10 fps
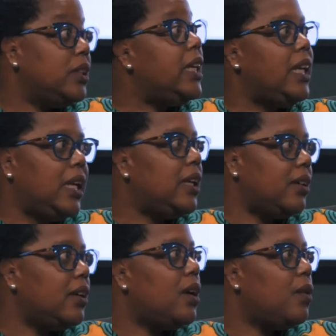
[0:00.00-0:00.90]

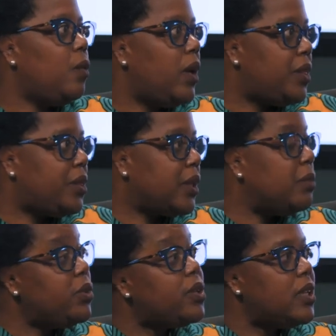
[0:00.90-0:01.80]
league with
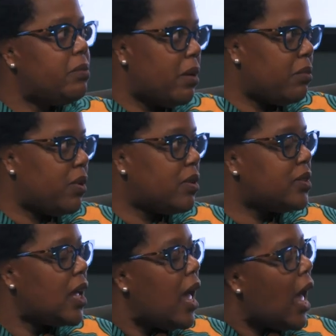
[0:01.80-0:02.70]
community
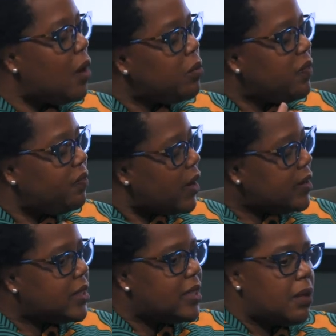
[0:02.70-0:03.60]
members. And we
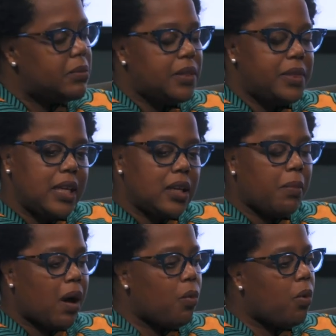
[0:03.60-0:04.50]
funded them to think
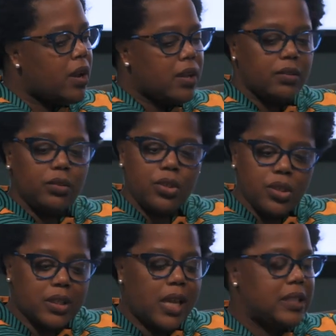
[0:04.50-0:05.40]
about what it
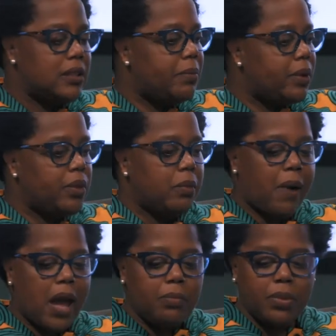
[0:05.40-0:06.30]
looks like to build the
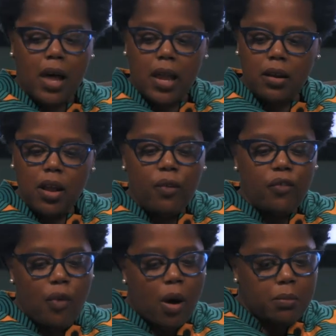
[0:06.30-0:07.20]
pipeline
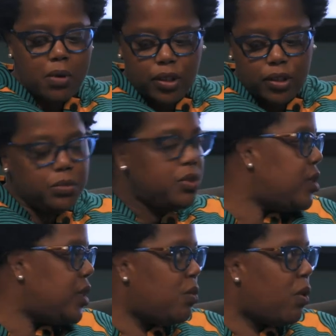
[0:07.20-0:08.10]
from a
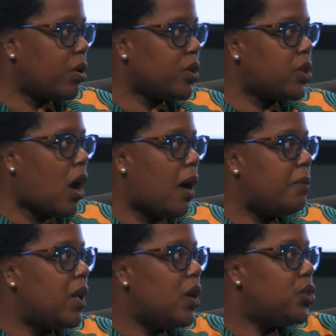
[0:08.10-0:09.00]
community
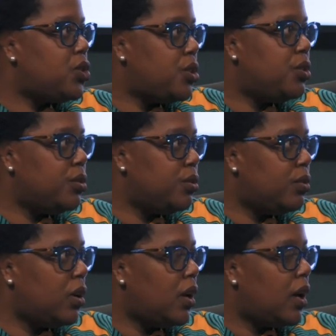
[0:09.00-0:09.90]
workshop
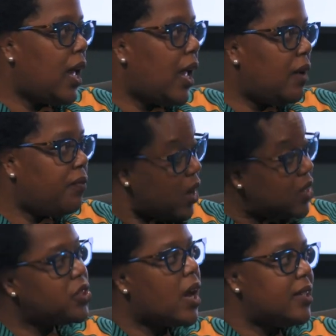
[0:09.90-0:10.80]
to a
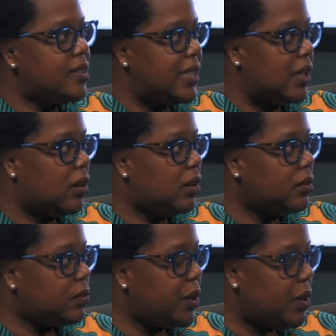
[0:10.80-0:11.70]
franchise
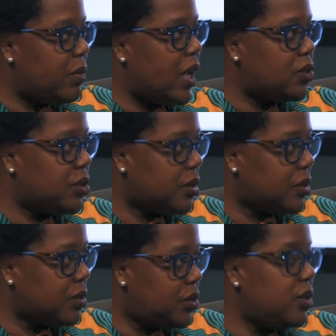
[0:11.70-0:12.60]
deal with a
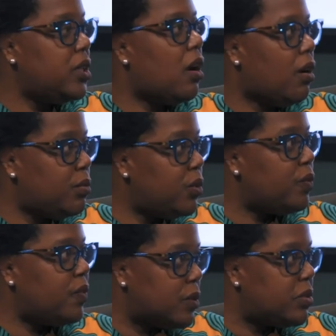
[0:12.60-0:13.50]
major
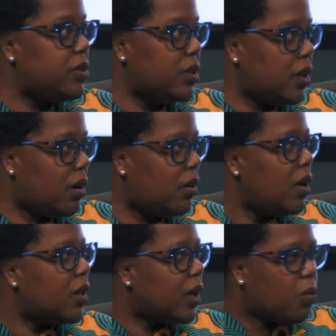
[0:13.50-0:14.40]
studio, film studio.
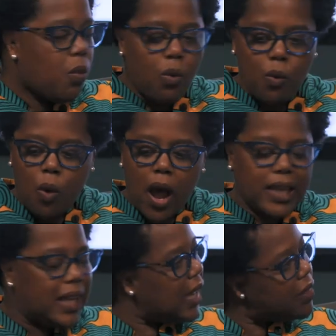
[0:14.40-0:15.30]
Like,
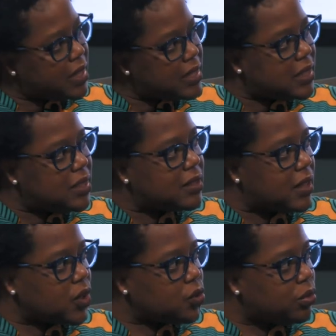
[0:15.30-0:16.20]
why can't this
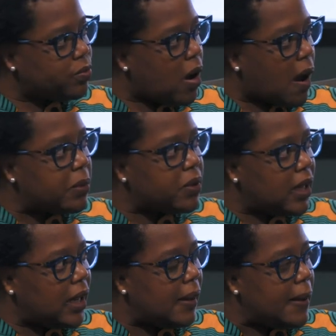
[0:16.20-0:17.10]
intellectual
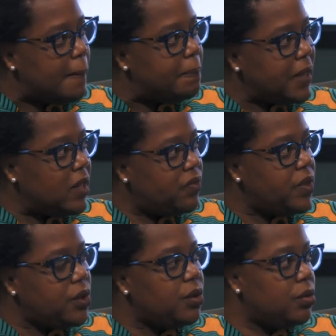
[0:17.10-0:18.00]
property be
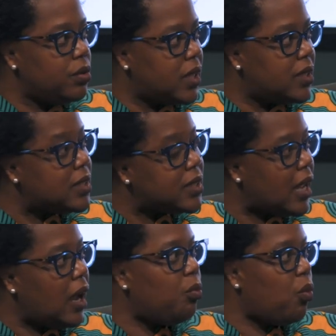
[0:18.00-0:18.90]
viewed in the
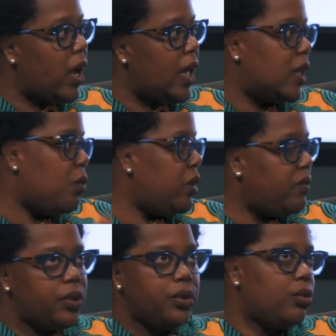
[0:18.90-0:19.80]
same way that we
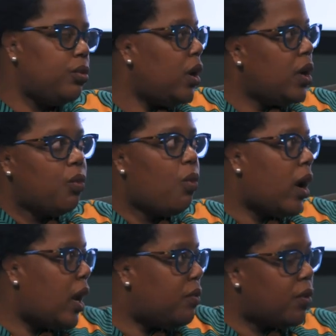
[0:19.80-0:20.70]
view
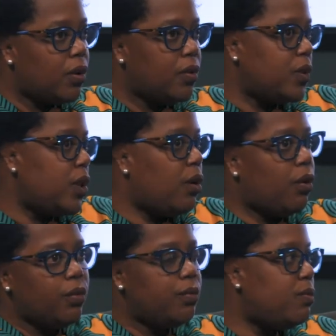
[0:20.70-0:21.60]
whatever, you
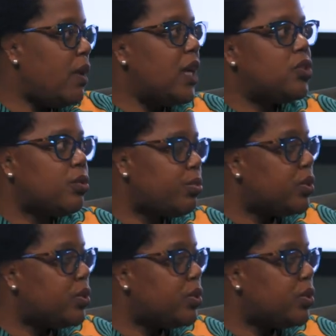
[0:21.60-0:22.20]
know, major